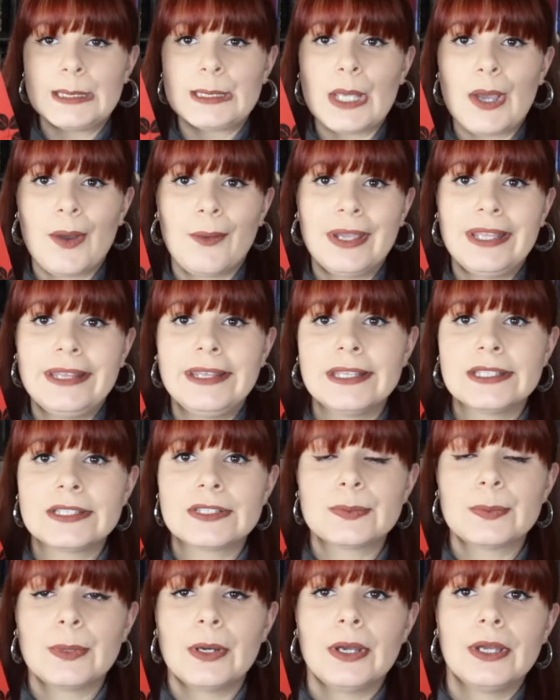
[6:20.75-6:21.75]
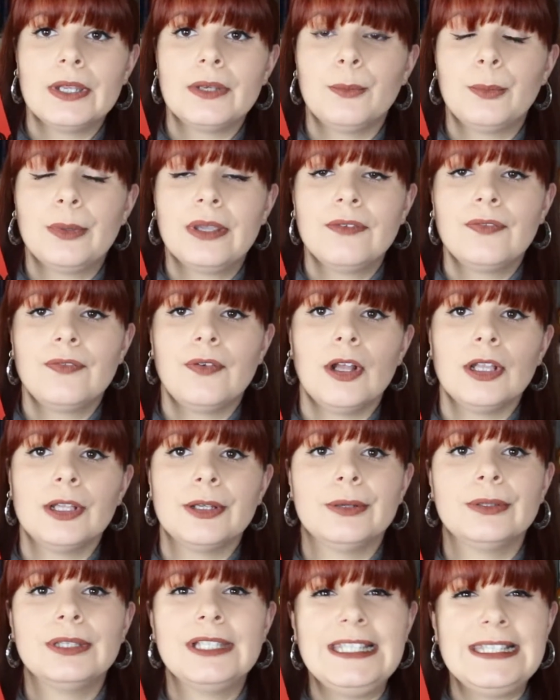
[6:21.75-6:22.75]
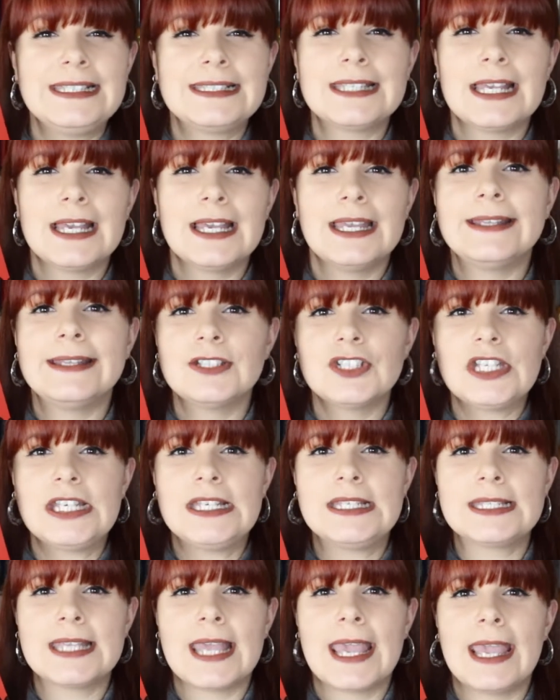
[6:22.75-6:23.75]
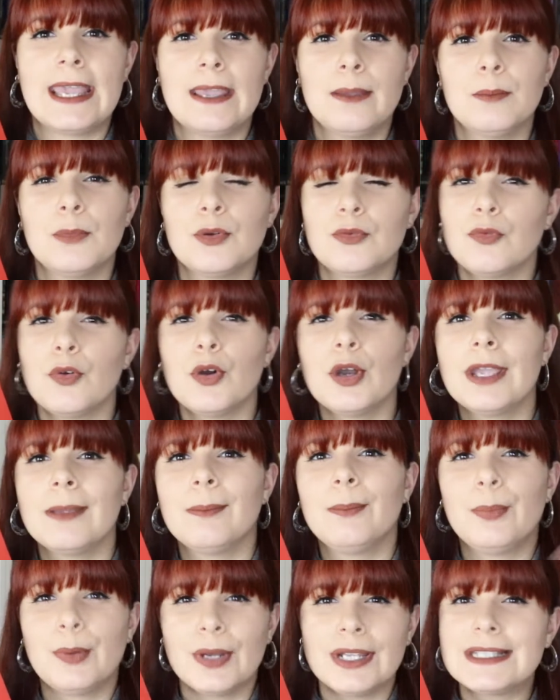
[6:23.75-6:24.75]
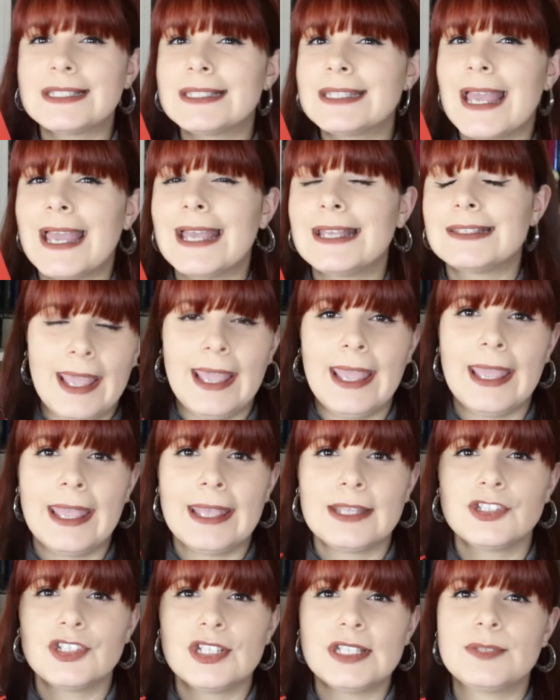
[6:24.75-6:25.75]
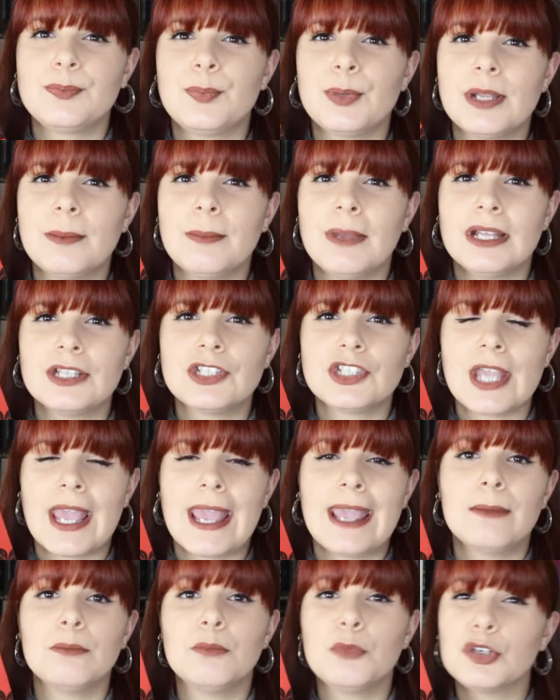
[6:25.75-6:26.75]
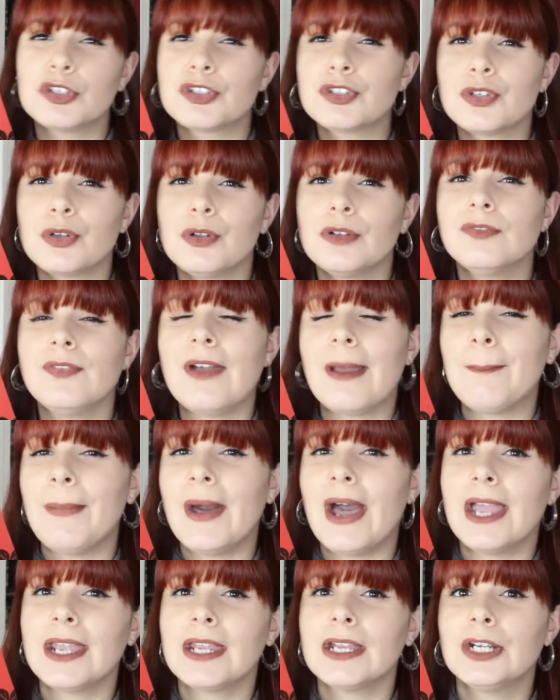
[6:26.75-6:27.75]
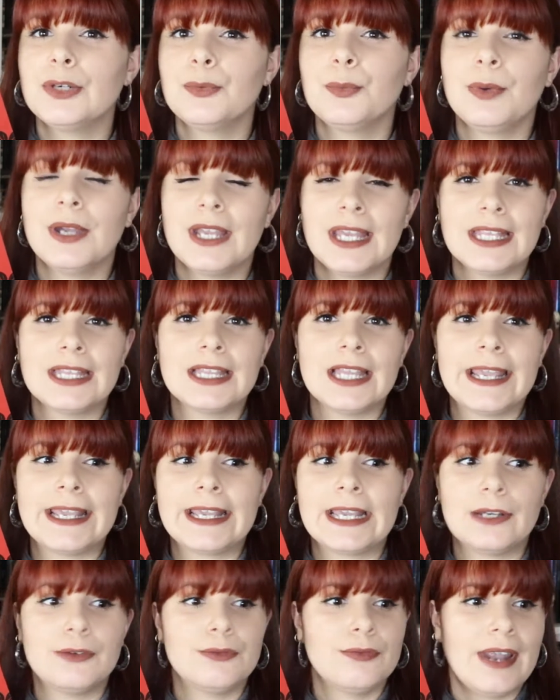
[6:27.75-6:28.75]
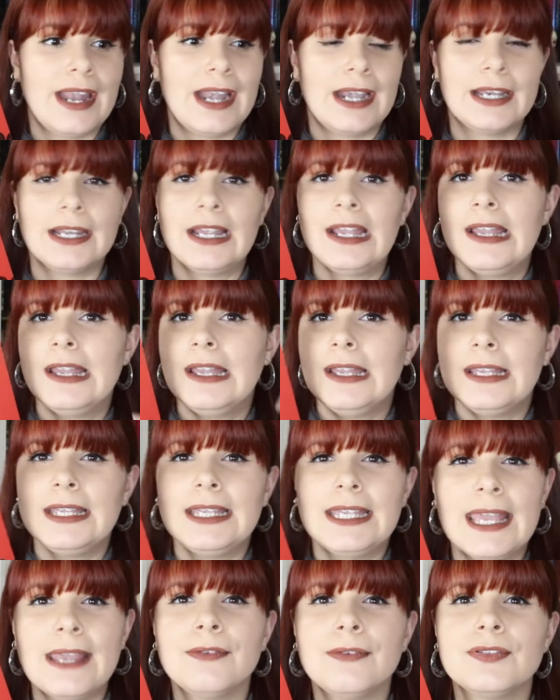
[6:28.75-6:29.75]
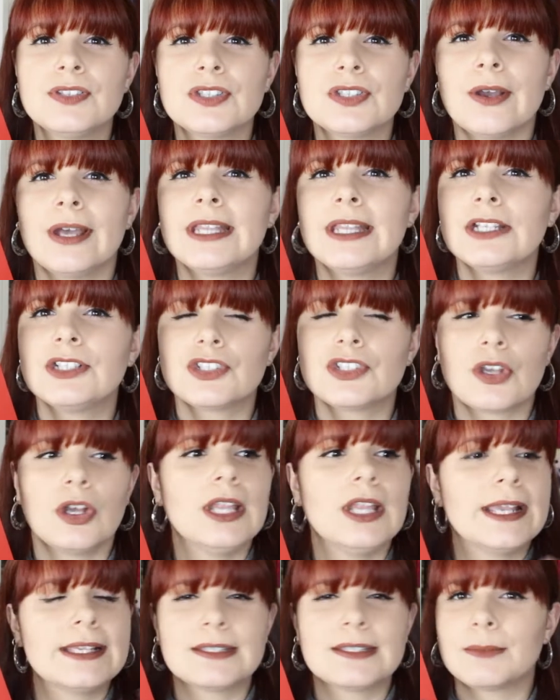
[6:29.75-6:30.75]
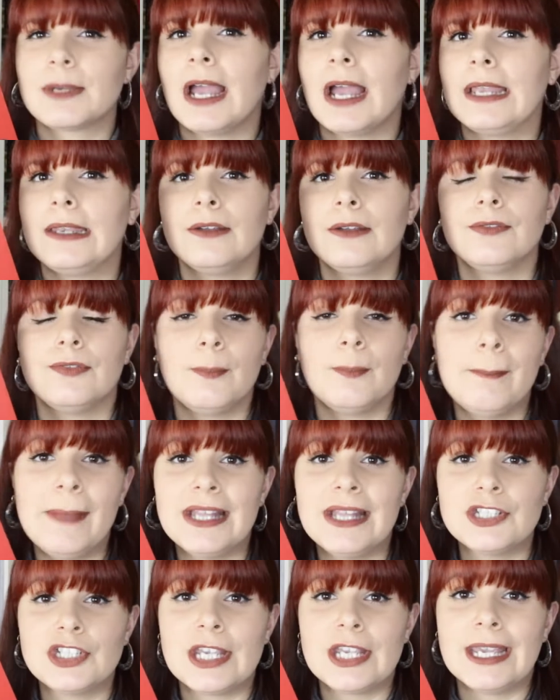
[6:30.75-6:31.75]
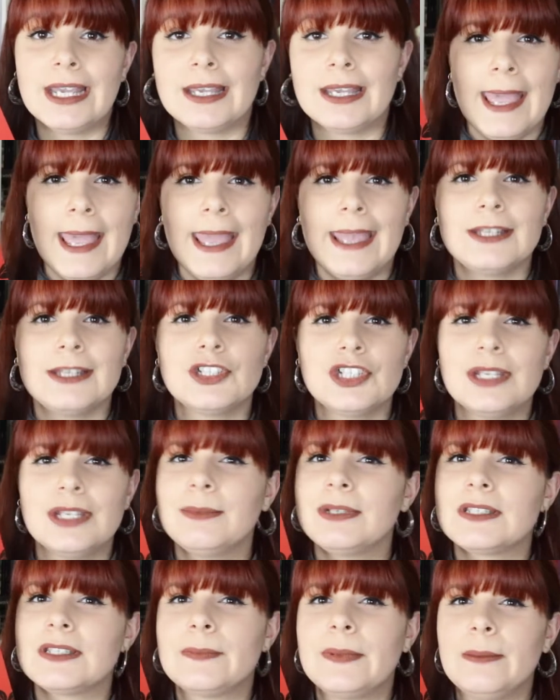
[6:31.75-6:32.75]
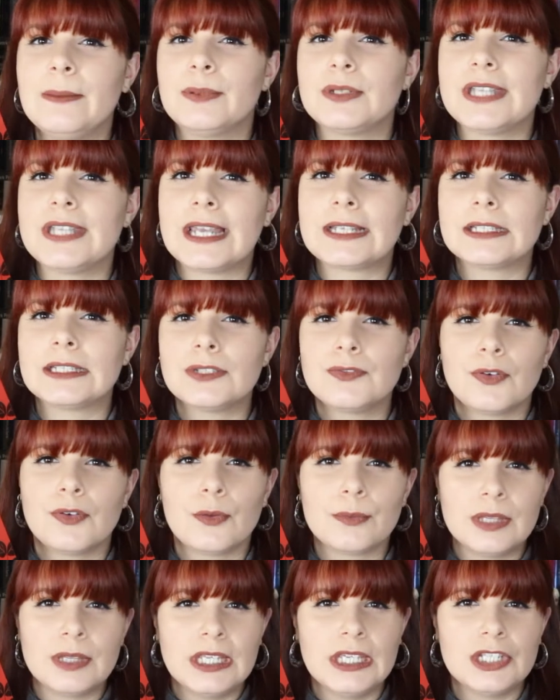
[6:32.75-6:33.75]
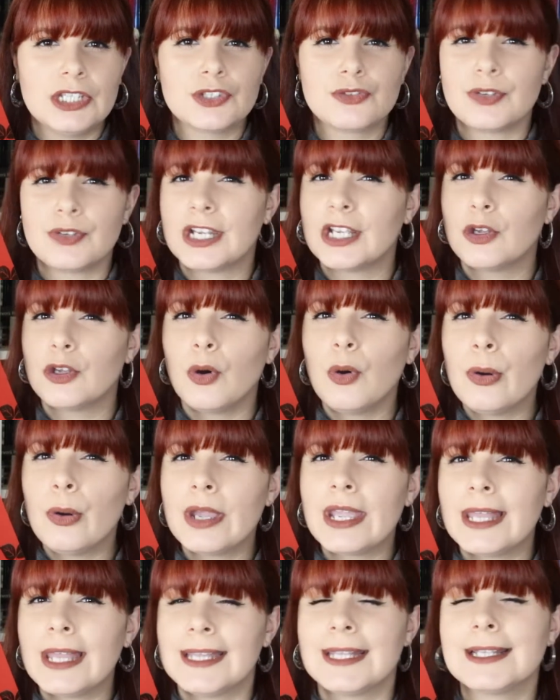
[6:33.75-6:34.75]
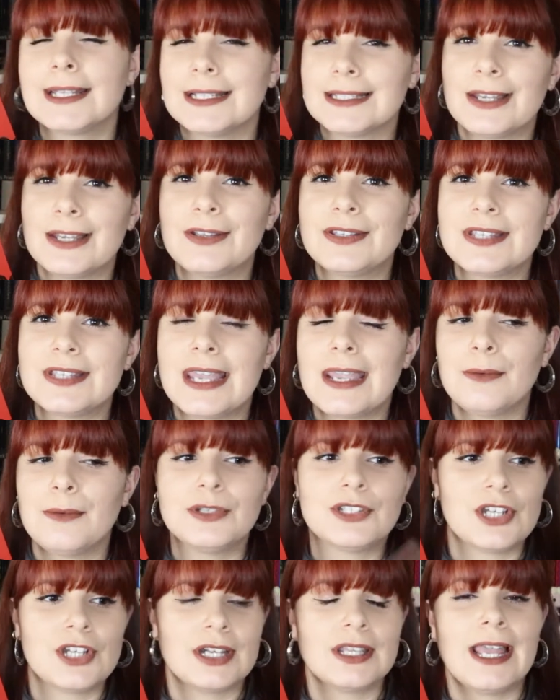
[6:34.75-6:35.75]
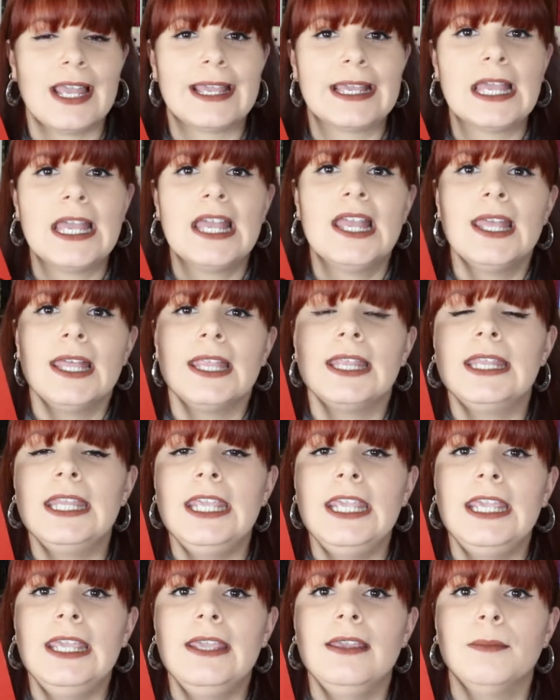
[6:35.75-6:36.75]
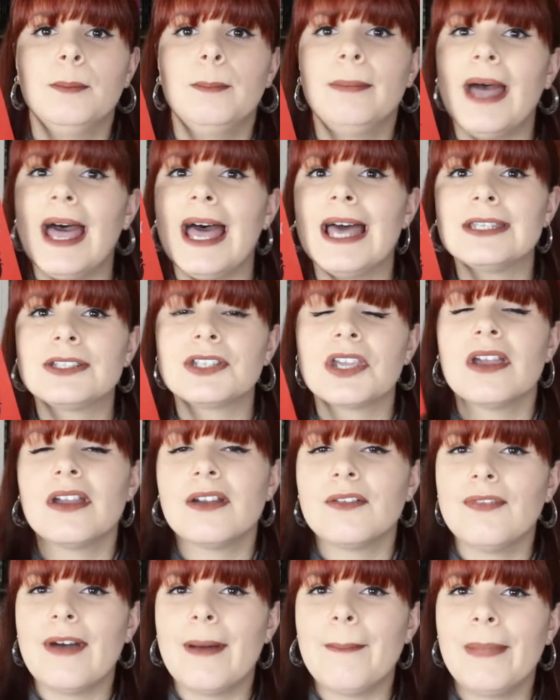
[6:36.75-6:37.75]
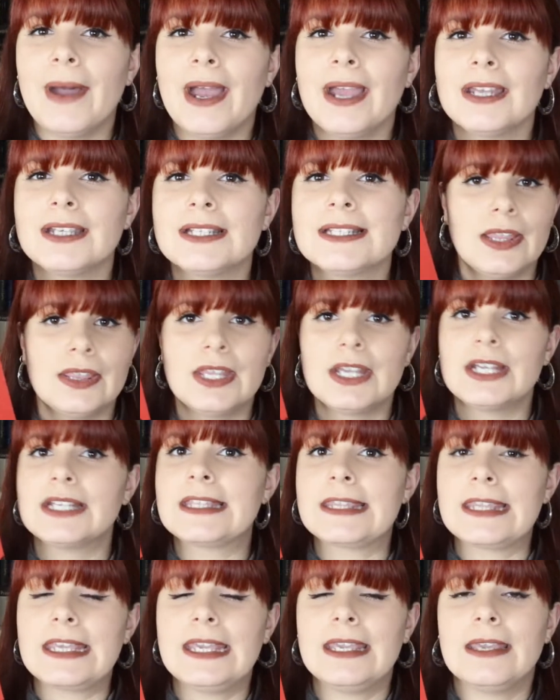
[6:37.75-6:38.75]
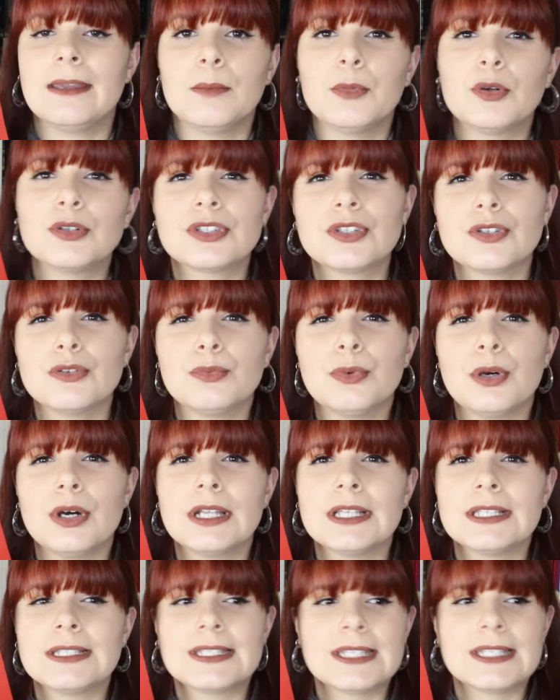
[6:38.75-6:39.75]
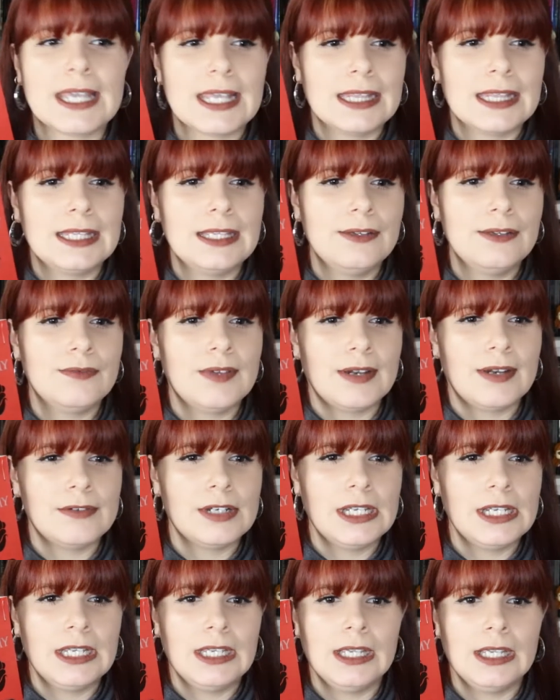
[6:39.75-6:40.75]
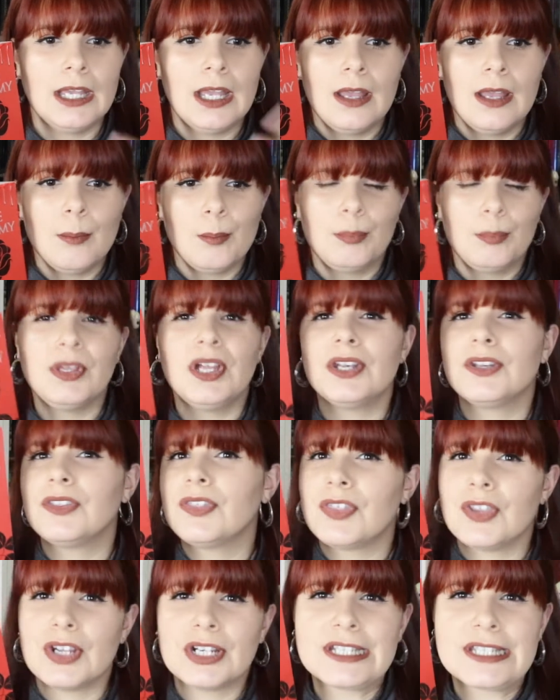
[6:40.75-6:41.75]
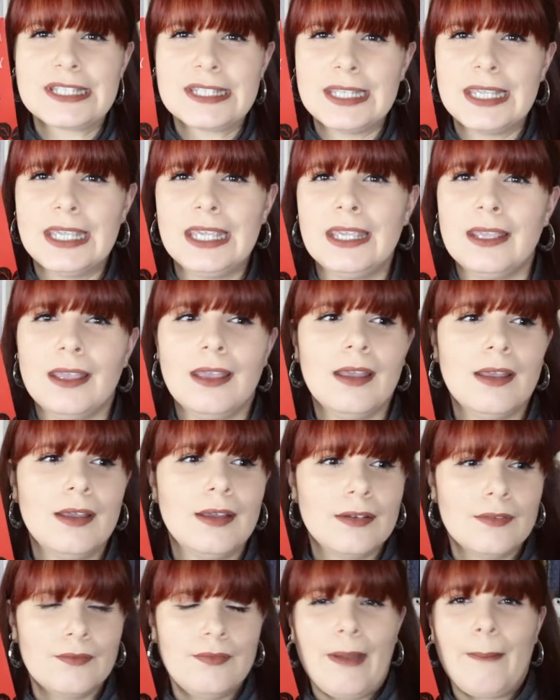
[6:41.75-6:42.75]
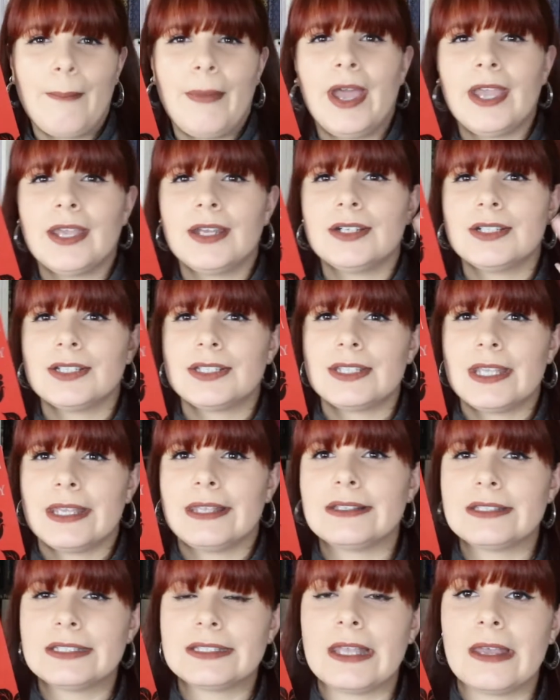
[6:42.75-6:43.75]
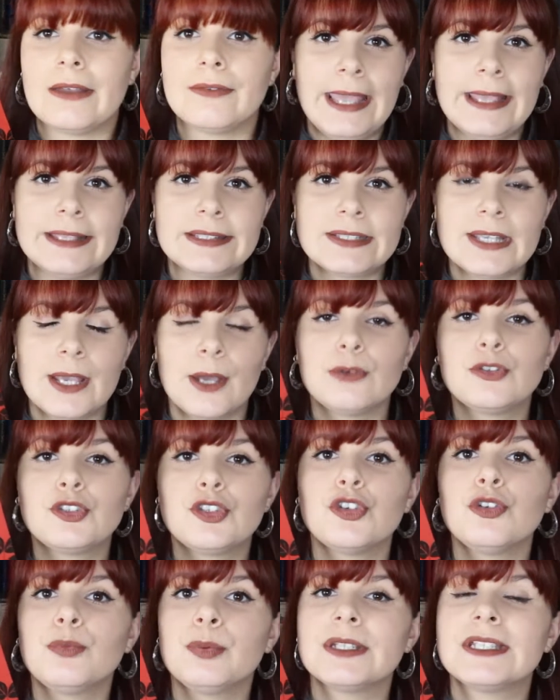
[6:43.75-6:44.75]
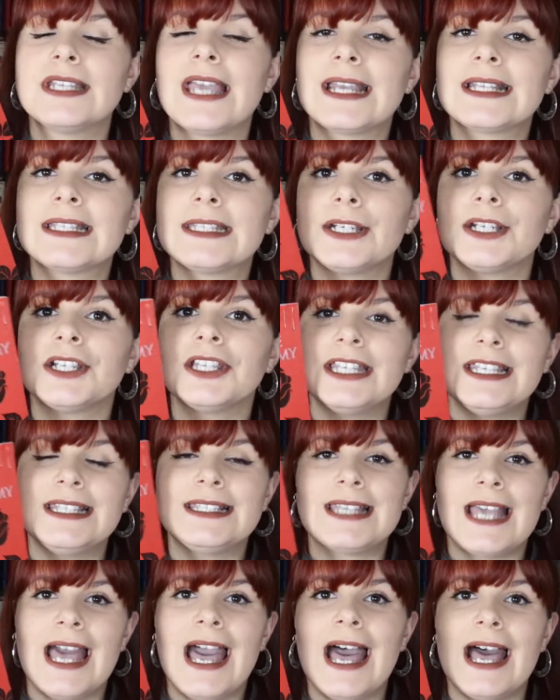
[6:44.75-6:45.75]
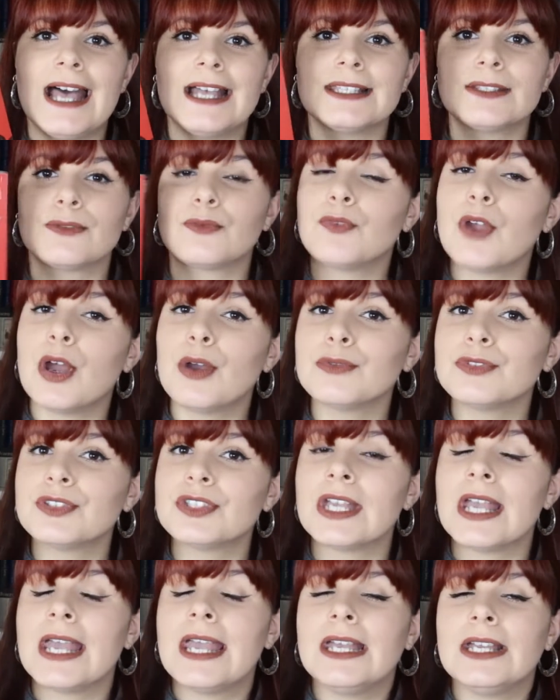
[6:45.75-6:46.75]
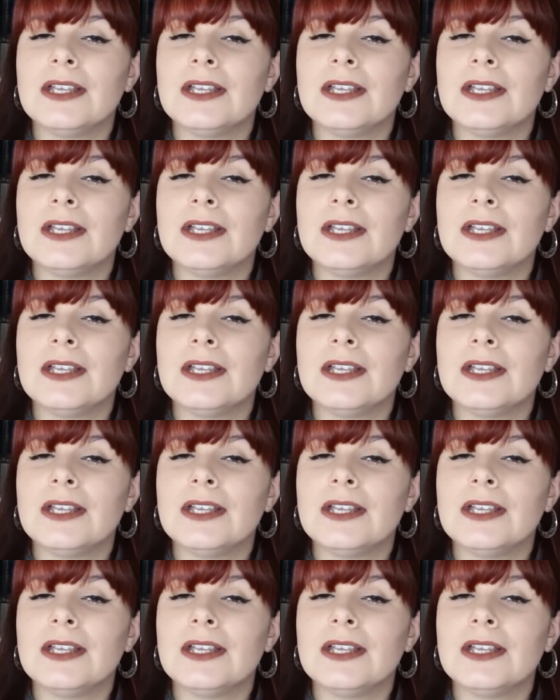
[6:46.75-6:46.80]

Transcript: So in this one we follow Lisa, and she's a Moroi princess, and she's pretty much a mortal vampire with like a rare gift, so I think she's got like some kind of magic, and she must be protected from the Strigoi, I think that's how you say it, which are like the bad vampires. They're the immortal ones and the very bloodthirsty vampires and stuff. And so to protect her, Lisa has Rose.